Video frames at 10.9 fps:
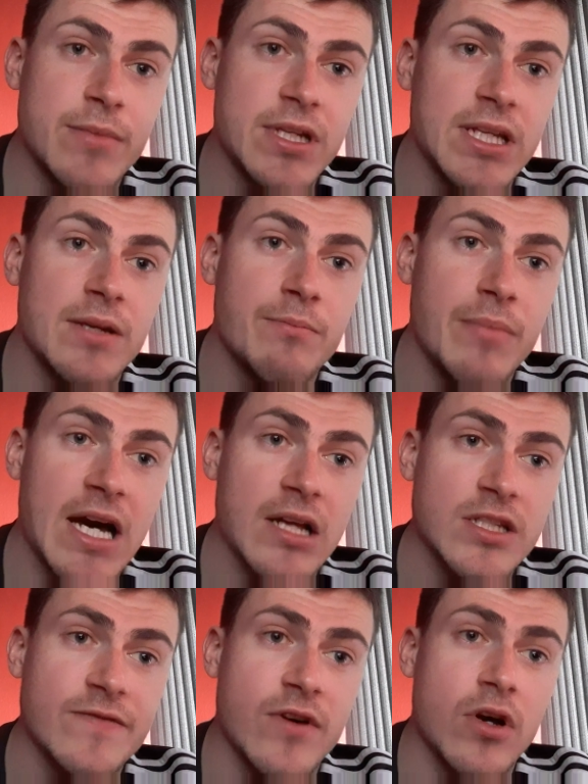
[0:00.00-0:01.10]
million
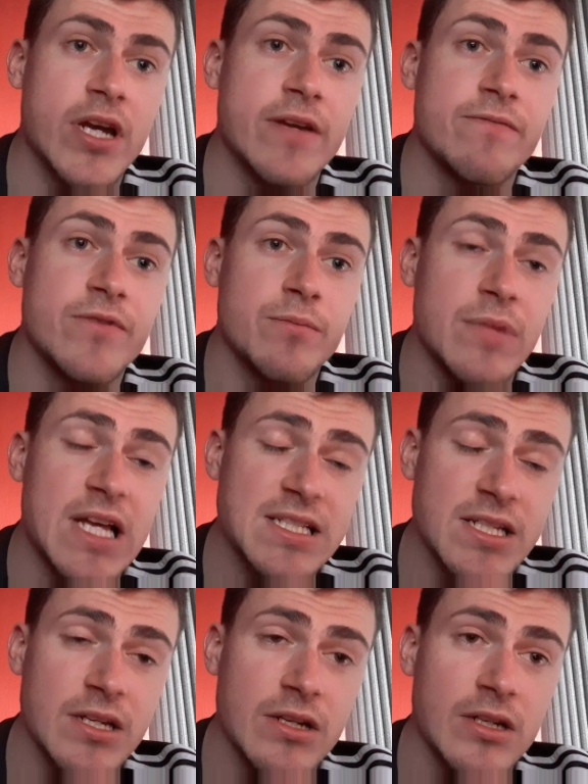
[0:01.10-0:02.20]
for him from
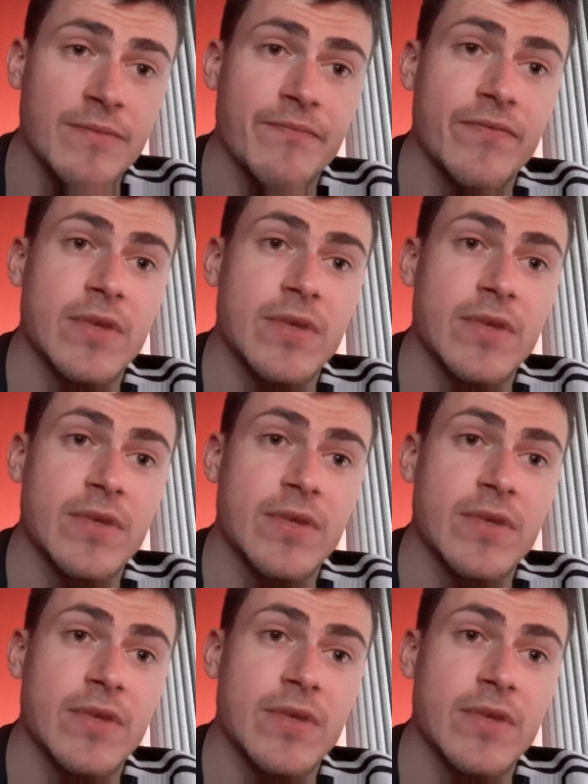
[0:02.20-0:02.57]
Lazio.